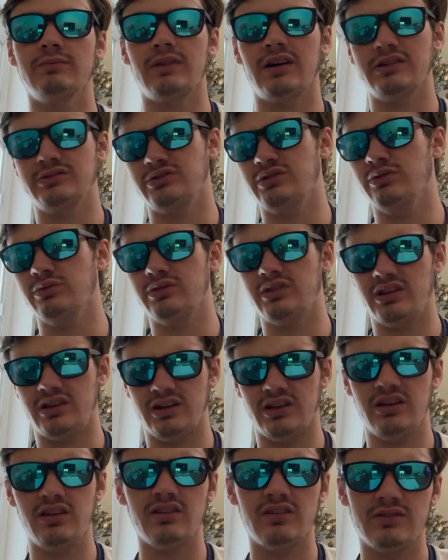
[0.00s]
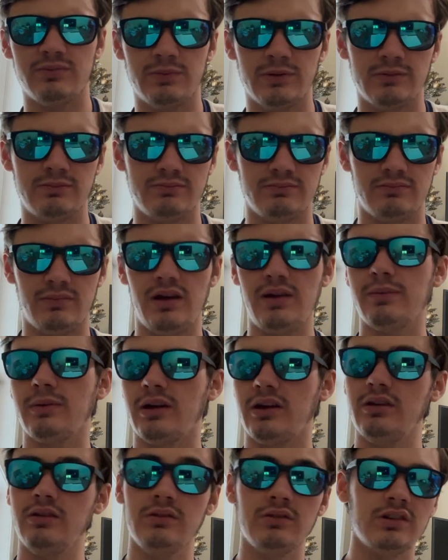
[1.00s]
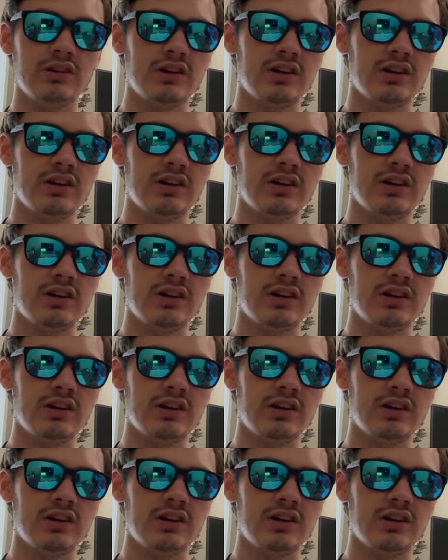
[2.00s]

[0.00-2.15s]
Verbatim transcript: I don't think it is, but maybe.